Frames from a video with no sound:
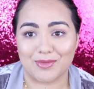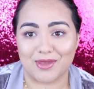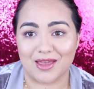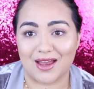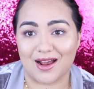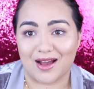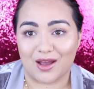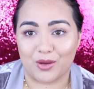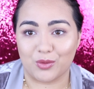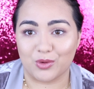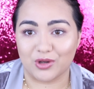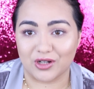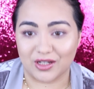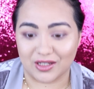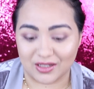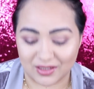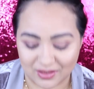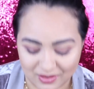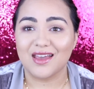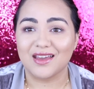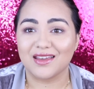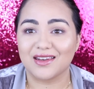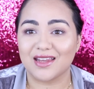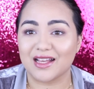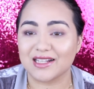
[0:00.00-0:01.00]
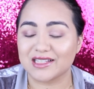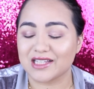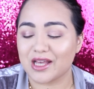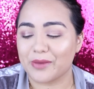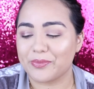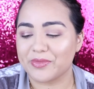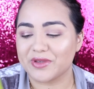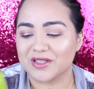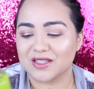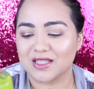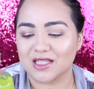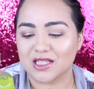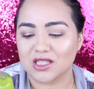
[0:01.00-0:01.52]
that I wouldn't. Next
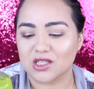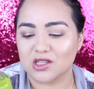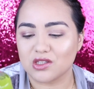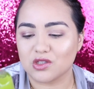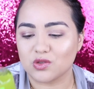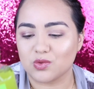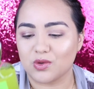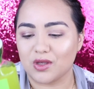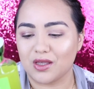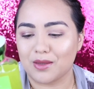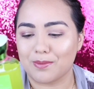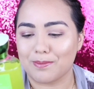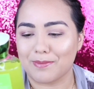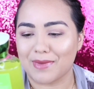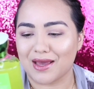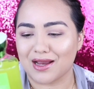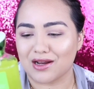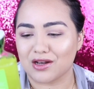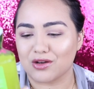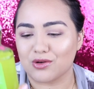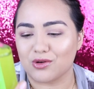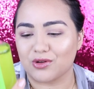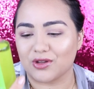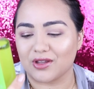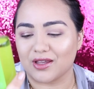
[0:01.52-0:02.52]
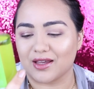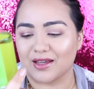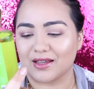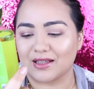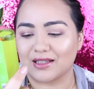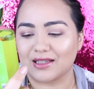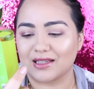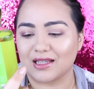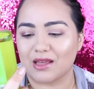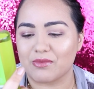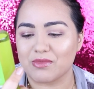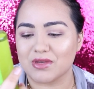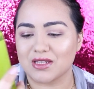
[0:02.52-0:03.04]
up is this Sweet Magnolia and
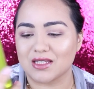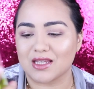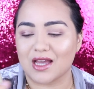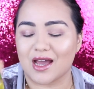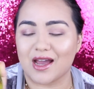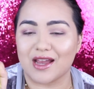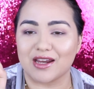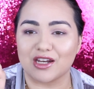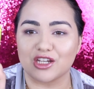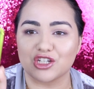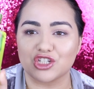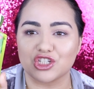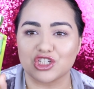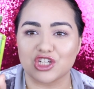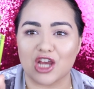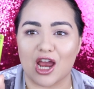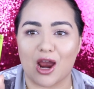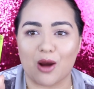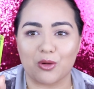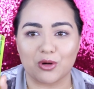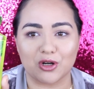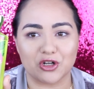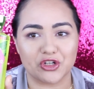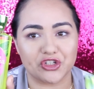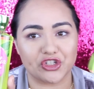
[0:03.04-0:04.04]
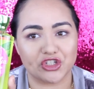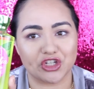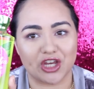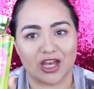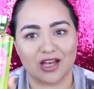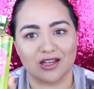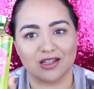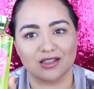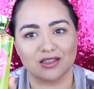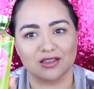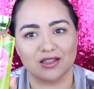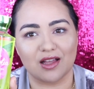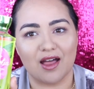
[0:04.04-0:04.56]
Clementine Shower
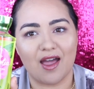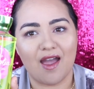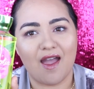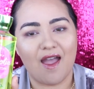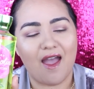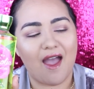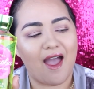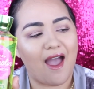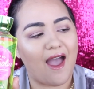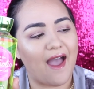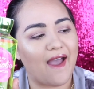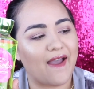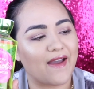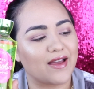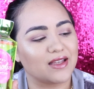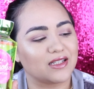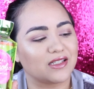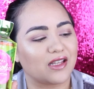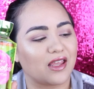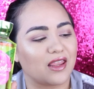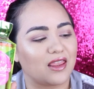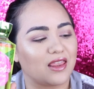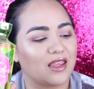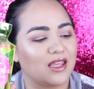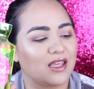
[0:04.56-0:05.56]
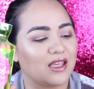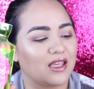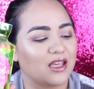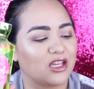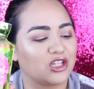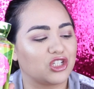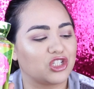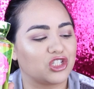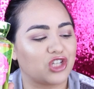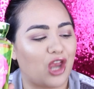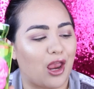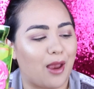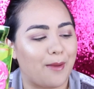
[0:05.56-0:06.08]
Gel and the
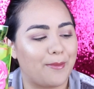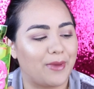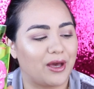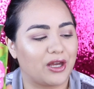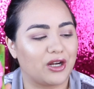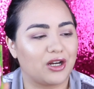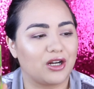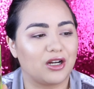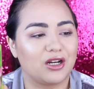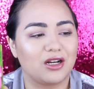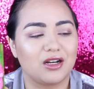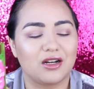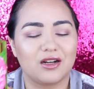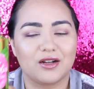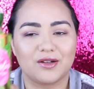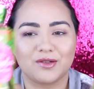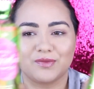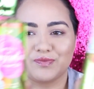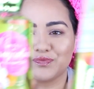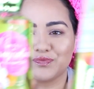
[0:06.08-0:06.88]
Shea Butter.